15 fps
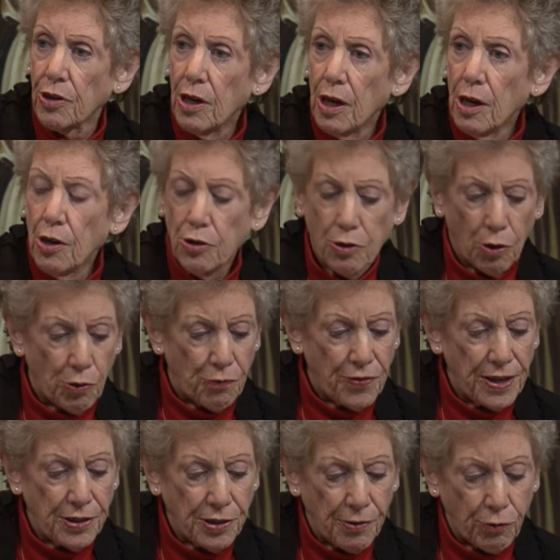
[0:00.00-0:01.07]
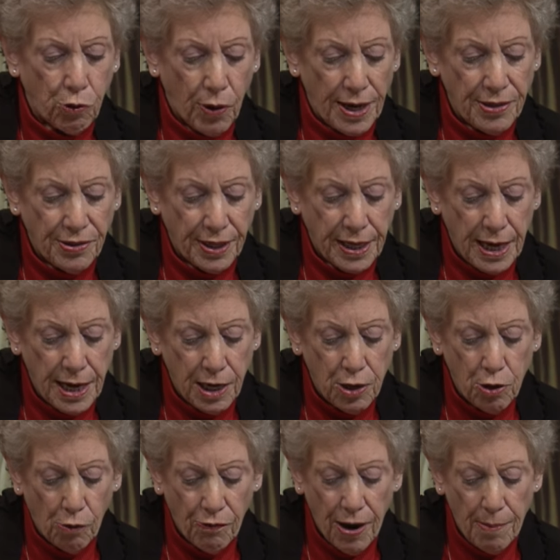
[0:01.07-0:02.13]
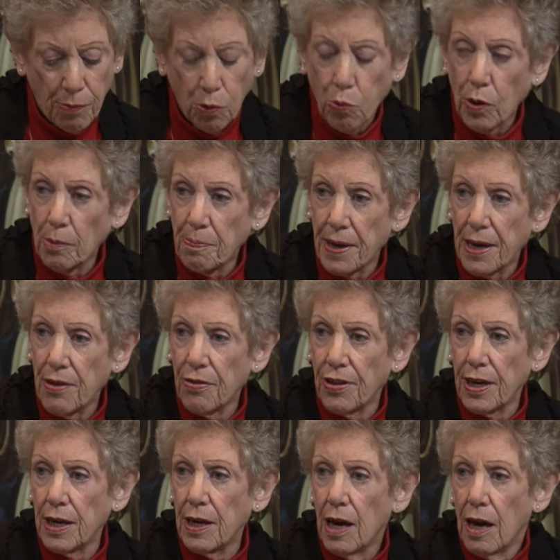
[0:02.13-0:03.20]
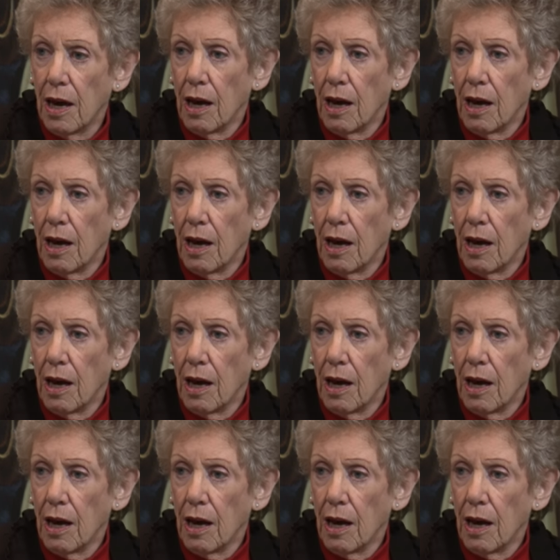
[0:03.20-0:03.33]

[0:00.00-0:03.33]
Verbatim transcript: Mm-hmm. So the Feast of Christ the King in November will be the